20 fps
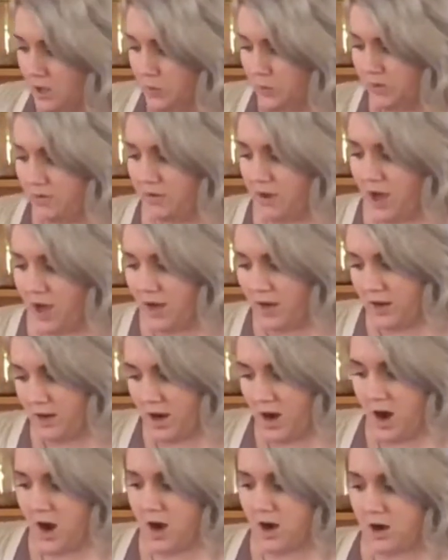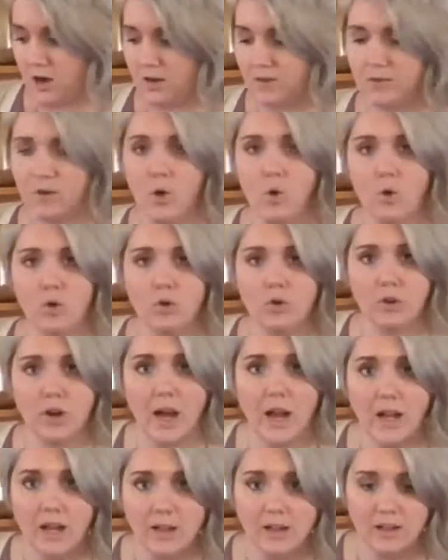We've got our whole
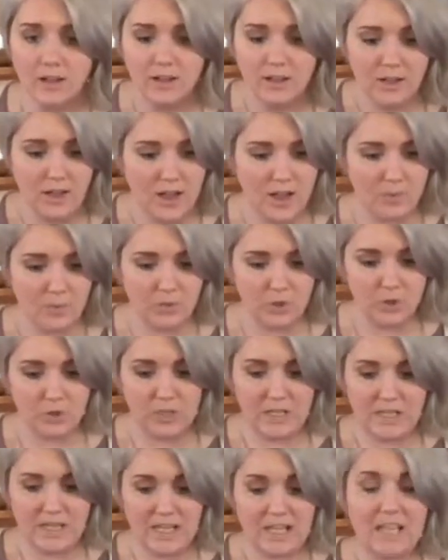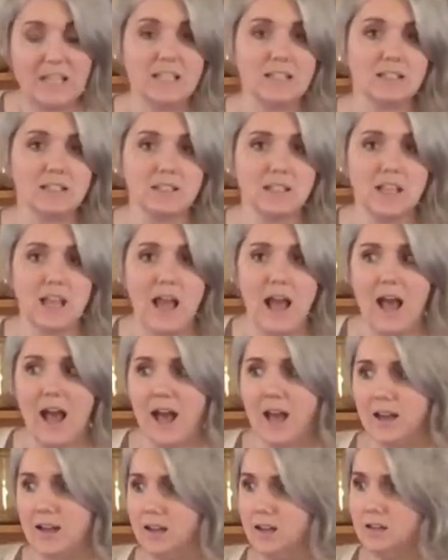grain. You can easily
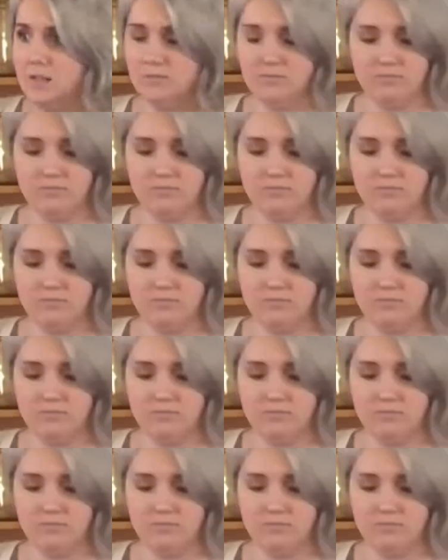add